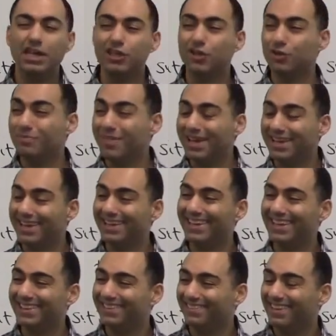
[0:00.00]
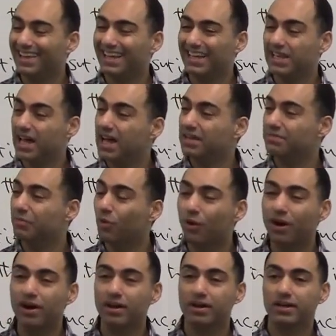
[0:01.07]
you're making it a lot
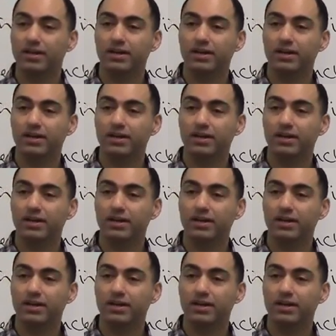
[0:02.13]
more